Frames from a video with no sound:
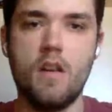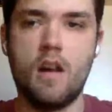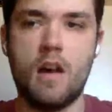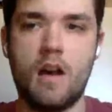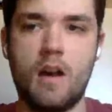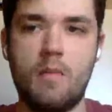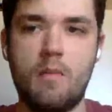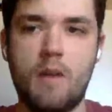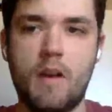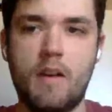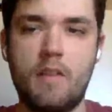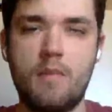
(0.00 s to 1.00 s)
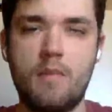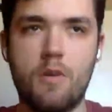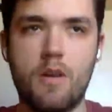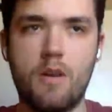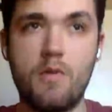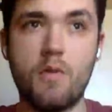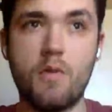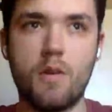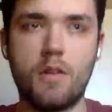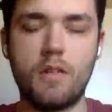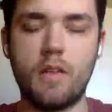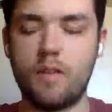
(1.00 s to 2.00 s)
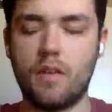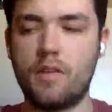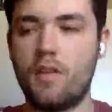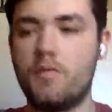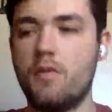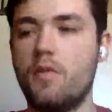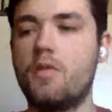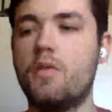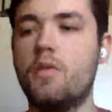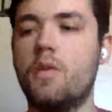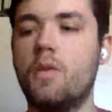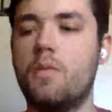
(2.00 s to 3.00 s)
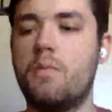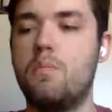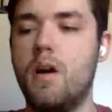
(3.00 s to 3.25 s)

um, I guess, more historically successful schools.